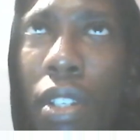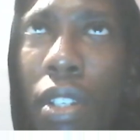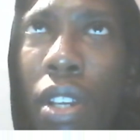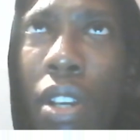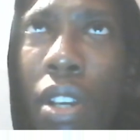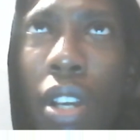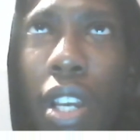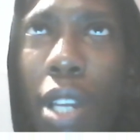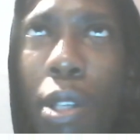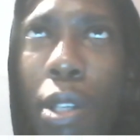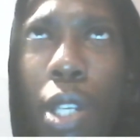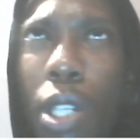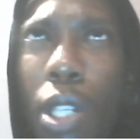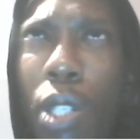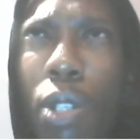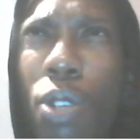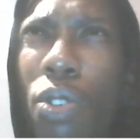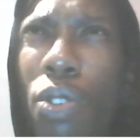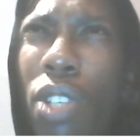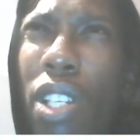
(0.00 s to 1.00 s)
It's
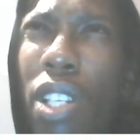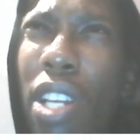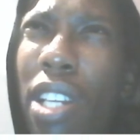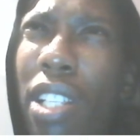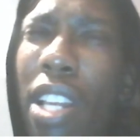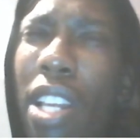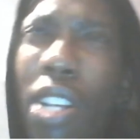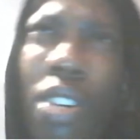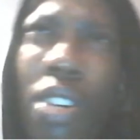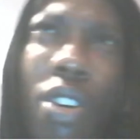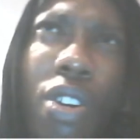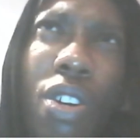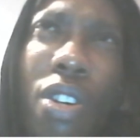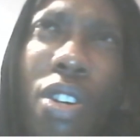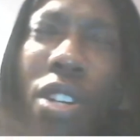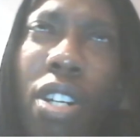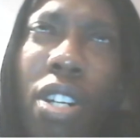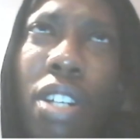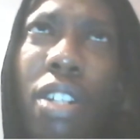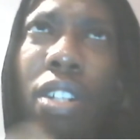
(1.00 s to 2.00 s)
usually like a
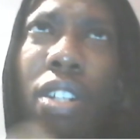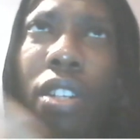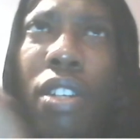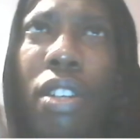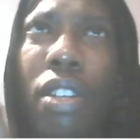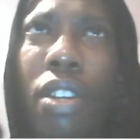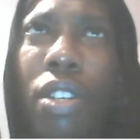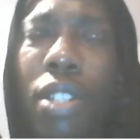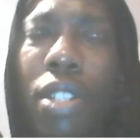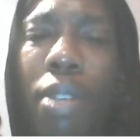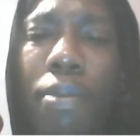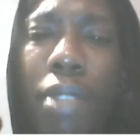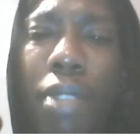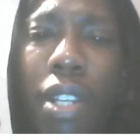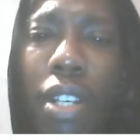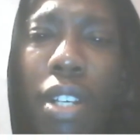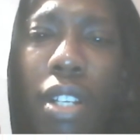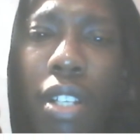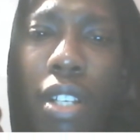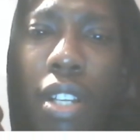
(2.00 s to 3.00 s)
hook or
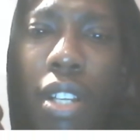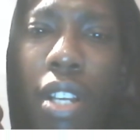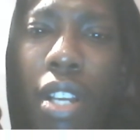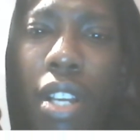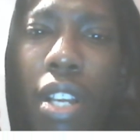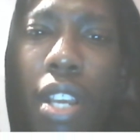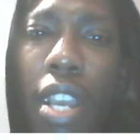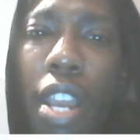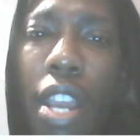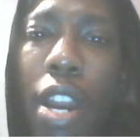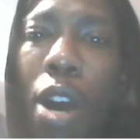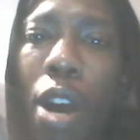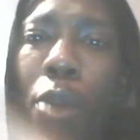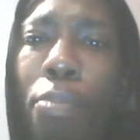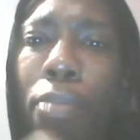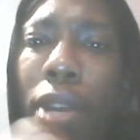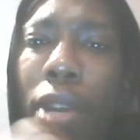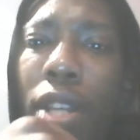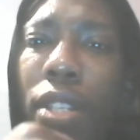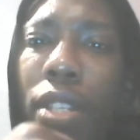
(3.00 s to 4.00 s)
something, and I'll
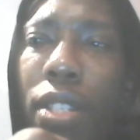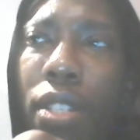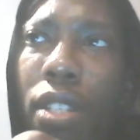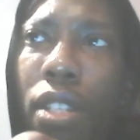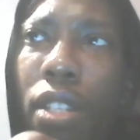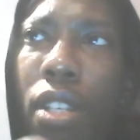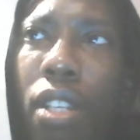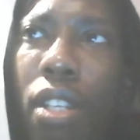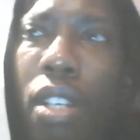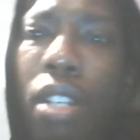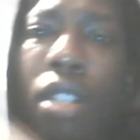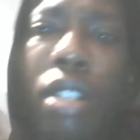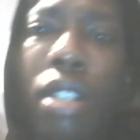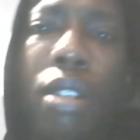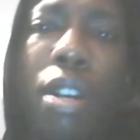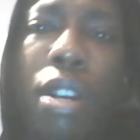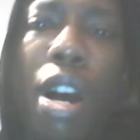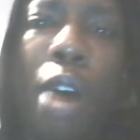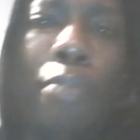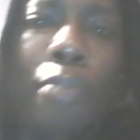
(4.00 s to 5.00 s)
miss.
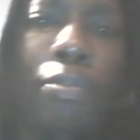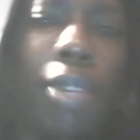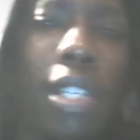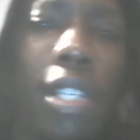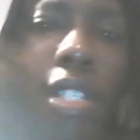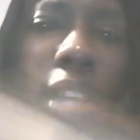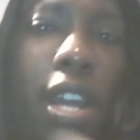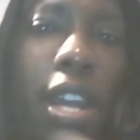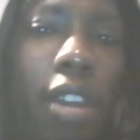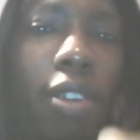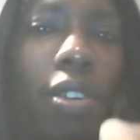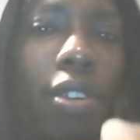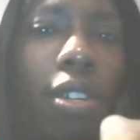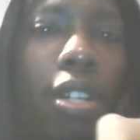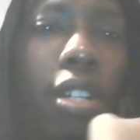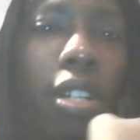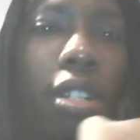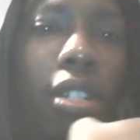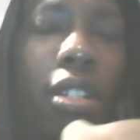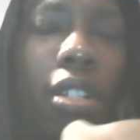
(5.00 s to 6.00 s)
I'll miss that
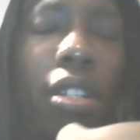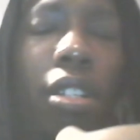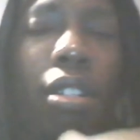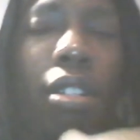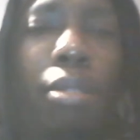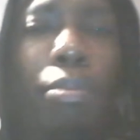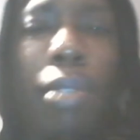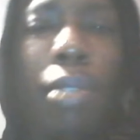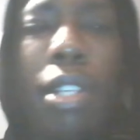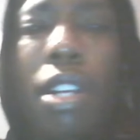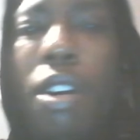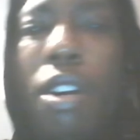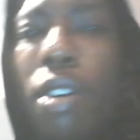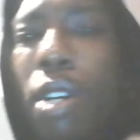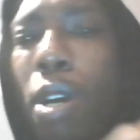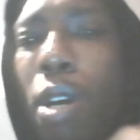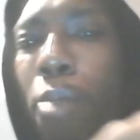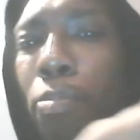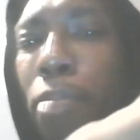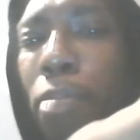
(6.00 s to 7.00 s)
hook, but then I'll
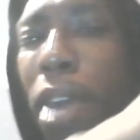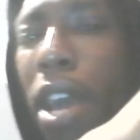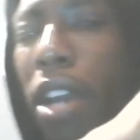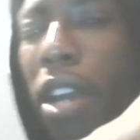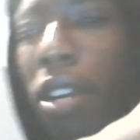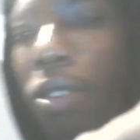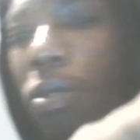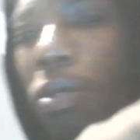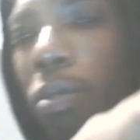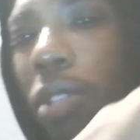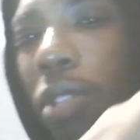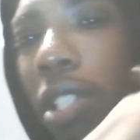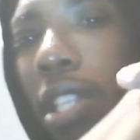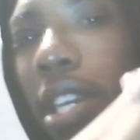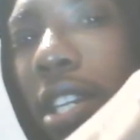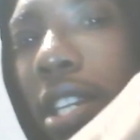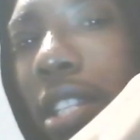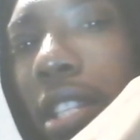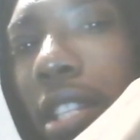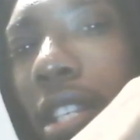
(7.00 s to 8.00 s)
come back with
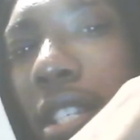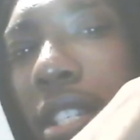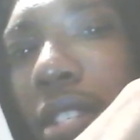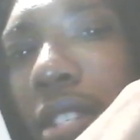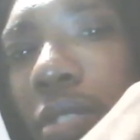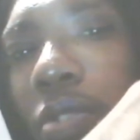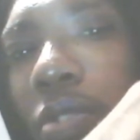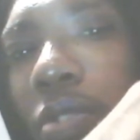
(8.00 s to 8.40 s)
like this ridge